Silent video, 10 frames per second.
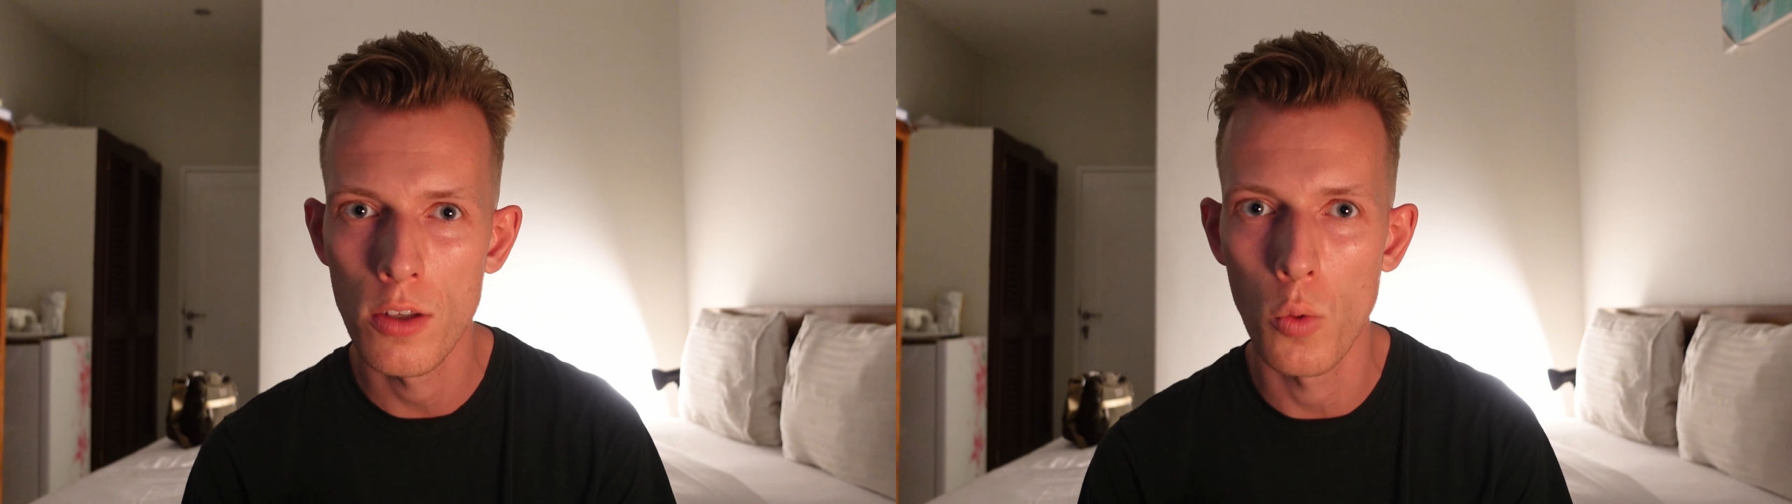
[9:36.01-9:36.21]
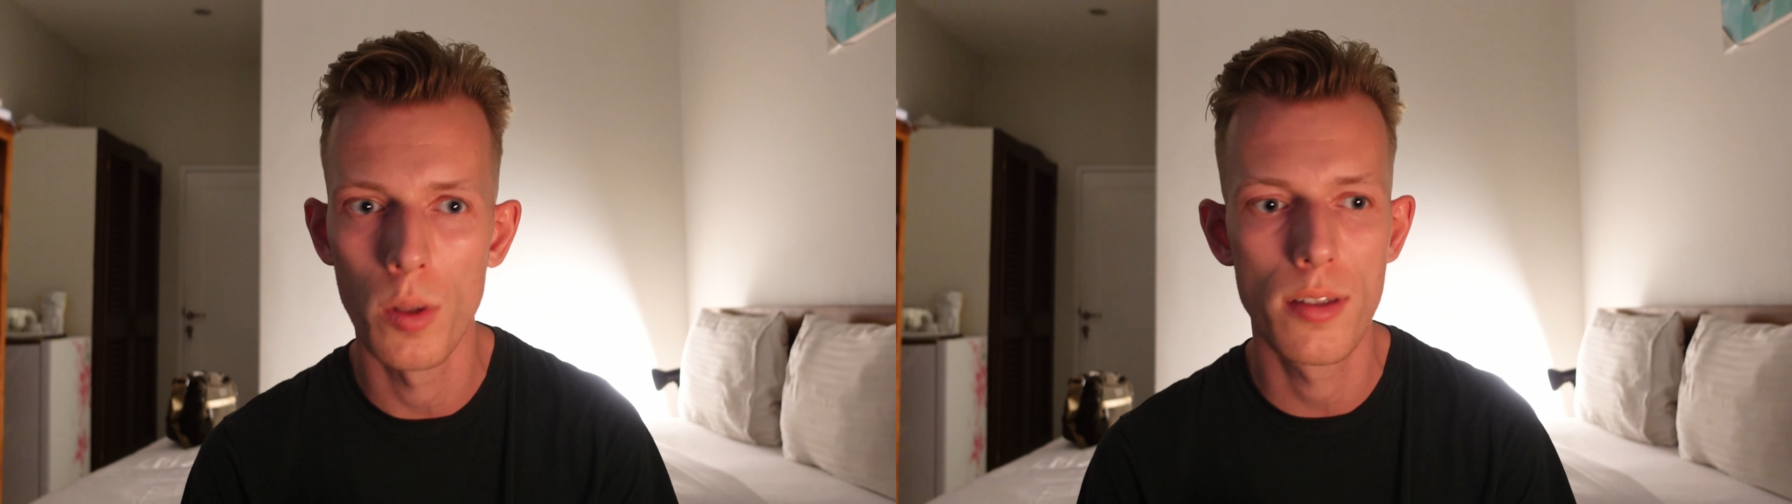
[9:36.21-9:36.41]

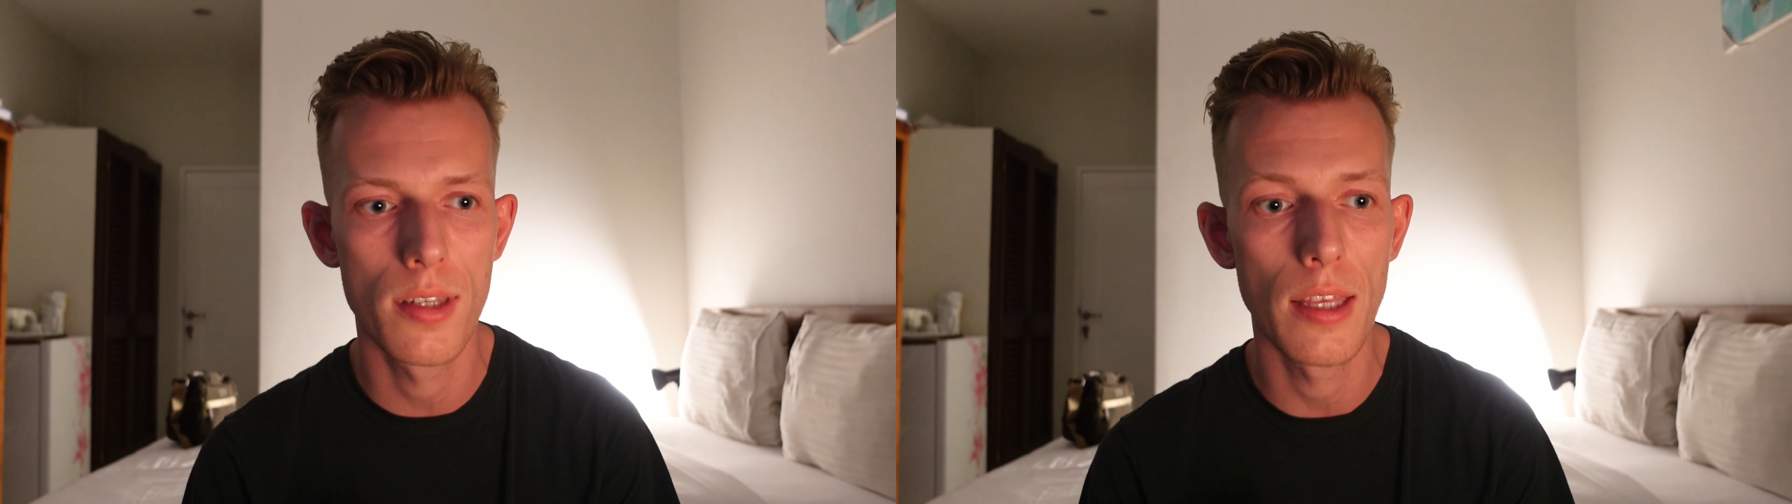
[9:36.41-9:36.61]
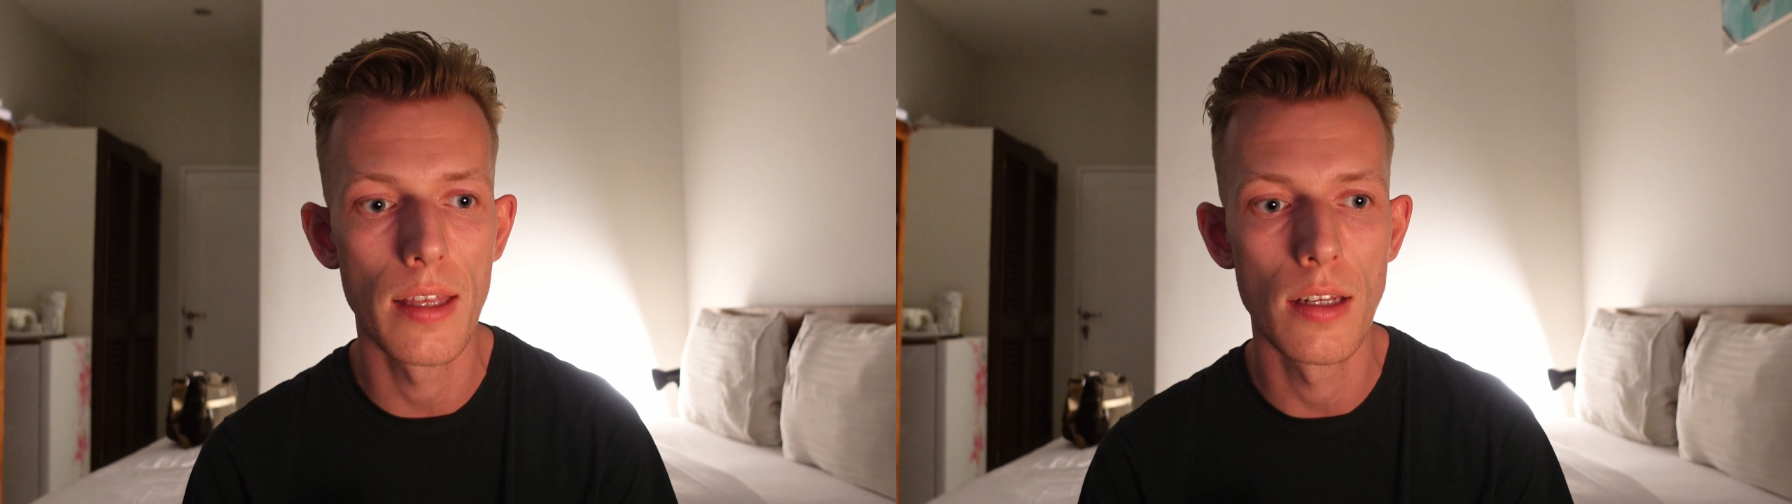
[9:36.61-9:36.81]
You will
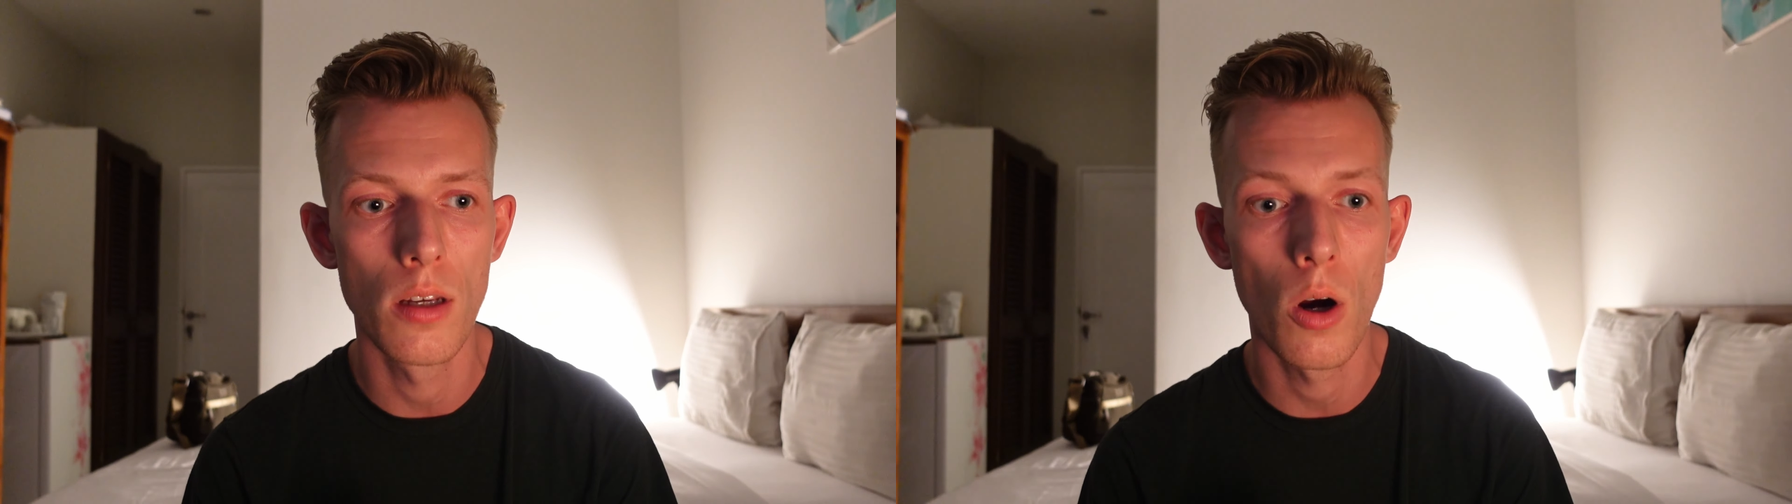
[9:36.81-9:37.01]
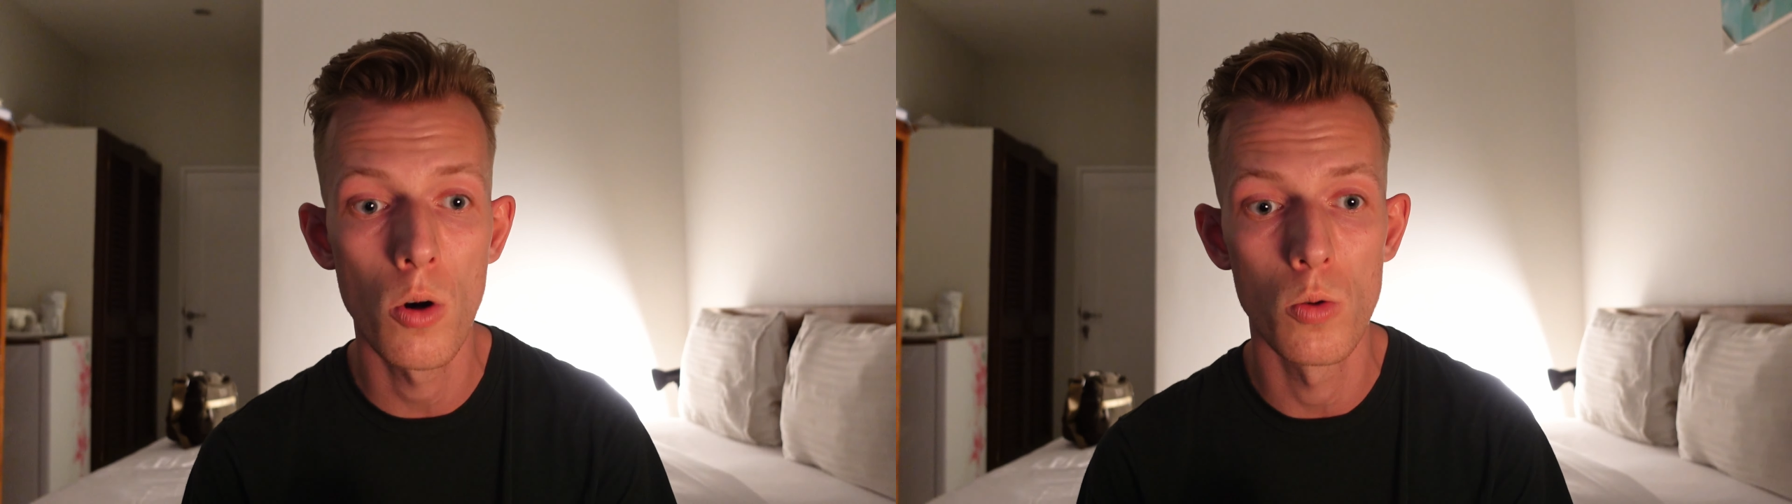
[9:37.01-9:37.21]
see that,
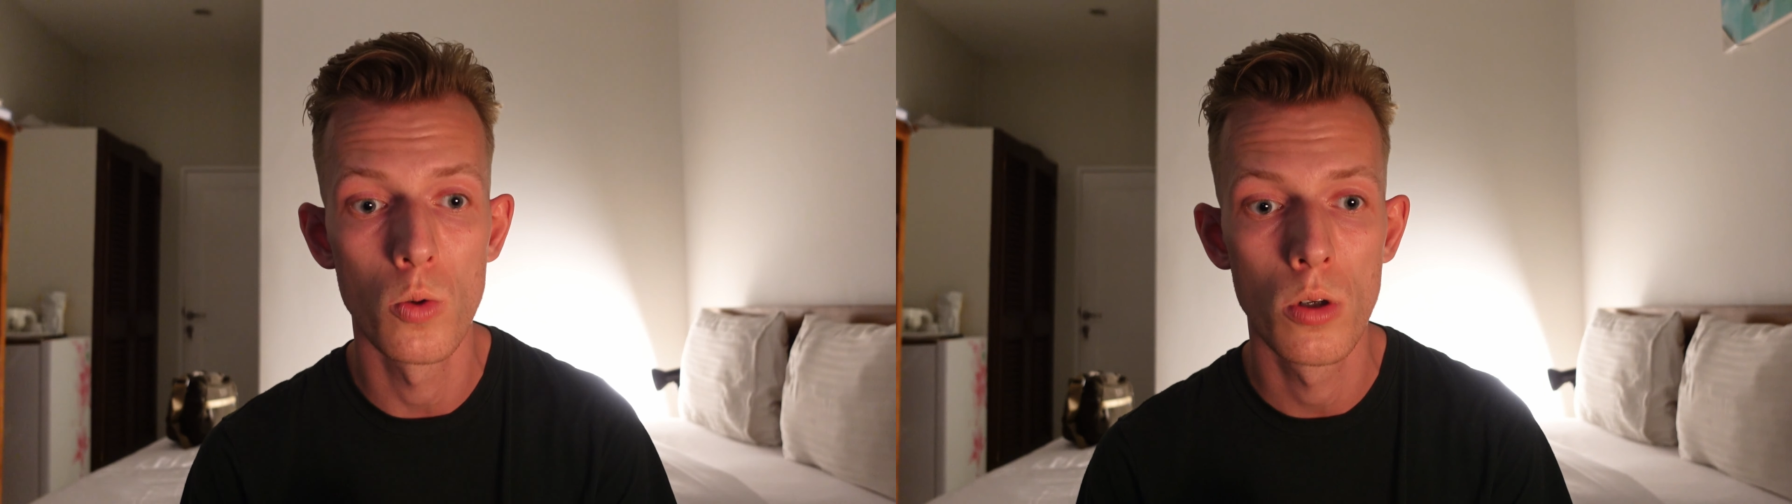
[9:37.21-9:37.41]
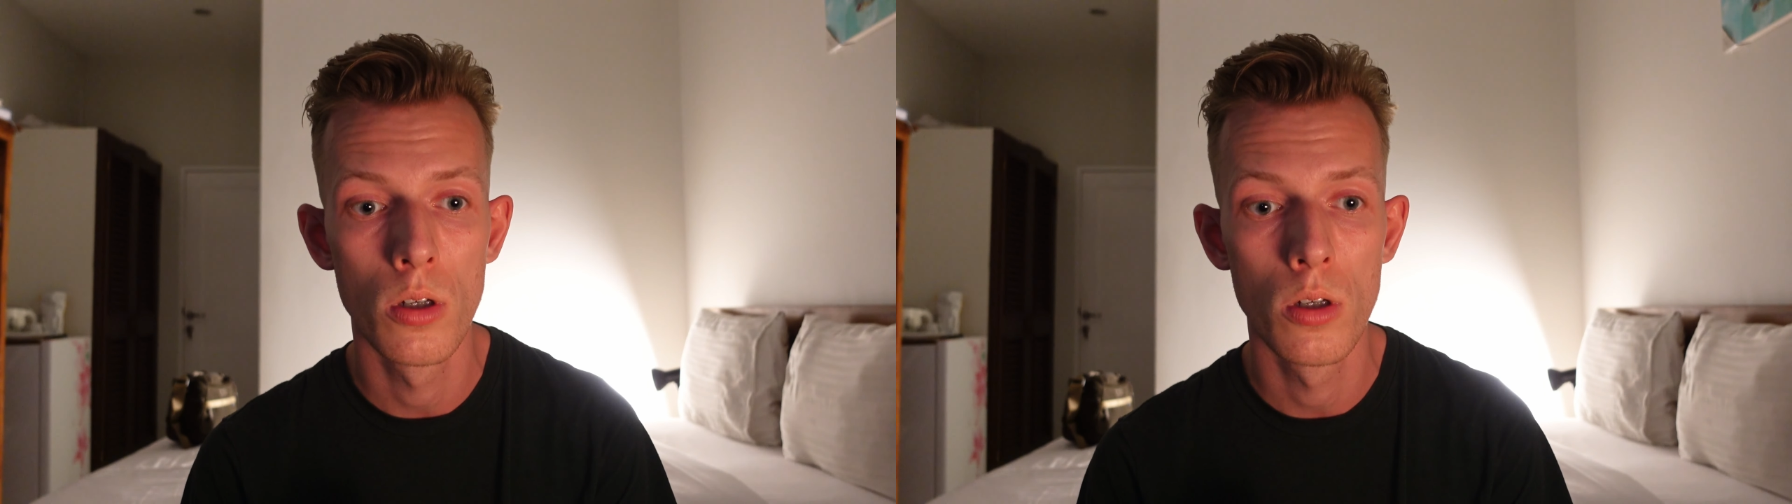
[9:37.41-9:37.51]
oh,